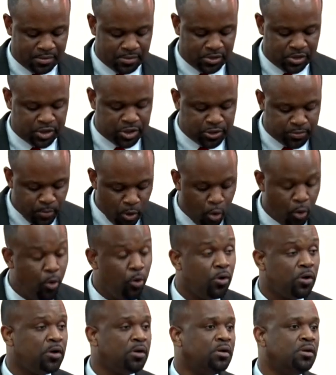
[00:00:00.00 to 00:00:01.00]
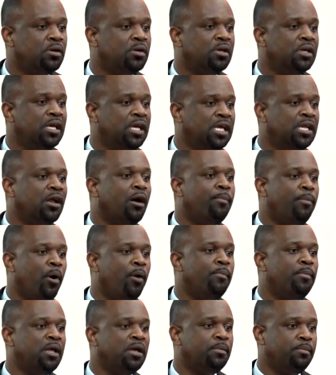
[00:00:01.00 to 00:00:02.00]
smoke in a
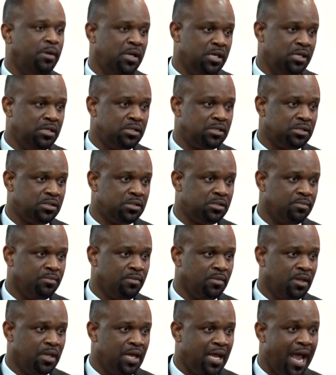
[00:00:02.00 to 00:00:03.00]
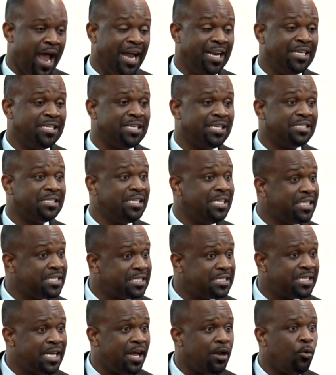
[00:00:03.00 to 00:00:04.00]
public place. And it has
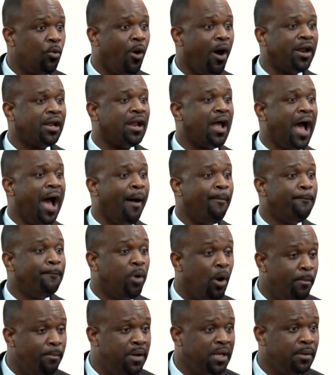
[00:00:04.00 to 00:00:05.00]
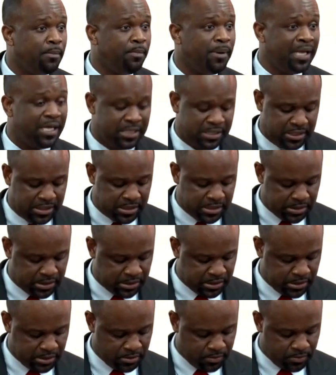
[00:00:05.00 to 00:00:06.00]
listed what are public
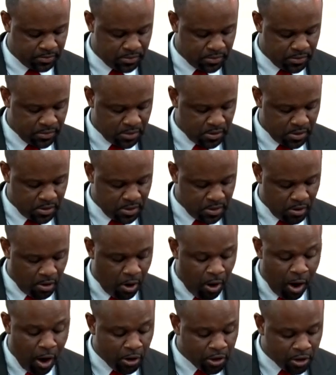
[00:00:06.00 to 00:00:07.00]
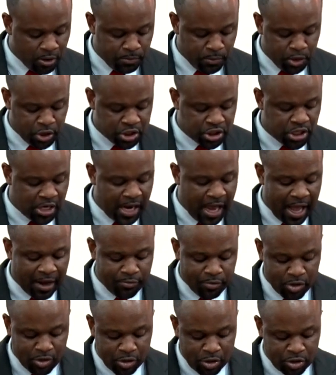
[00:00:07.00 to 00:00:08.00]
places. All commercial,
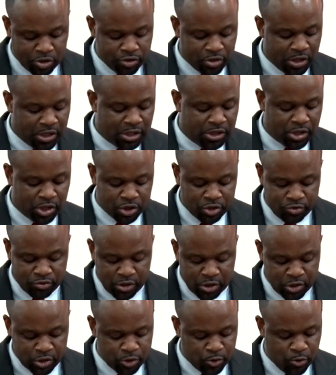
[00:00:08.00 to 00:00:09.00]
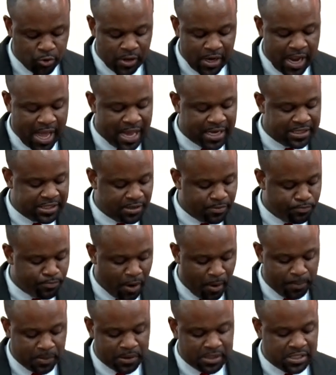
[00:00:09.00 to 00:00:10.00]
agricultural, industrial zone lands and
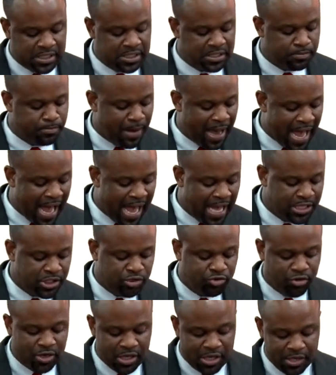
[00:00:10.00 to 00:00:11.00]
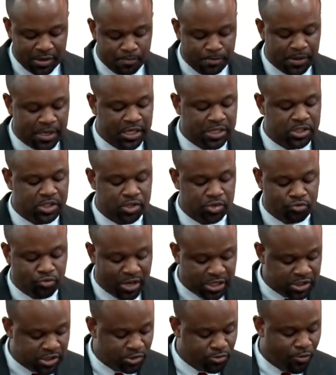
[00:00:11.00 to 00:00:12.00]
properties, bars, drinking places,
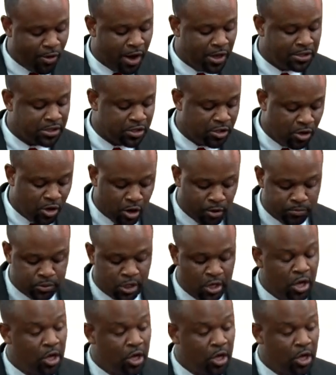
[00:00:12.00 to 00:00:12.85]
restaurants, clubs,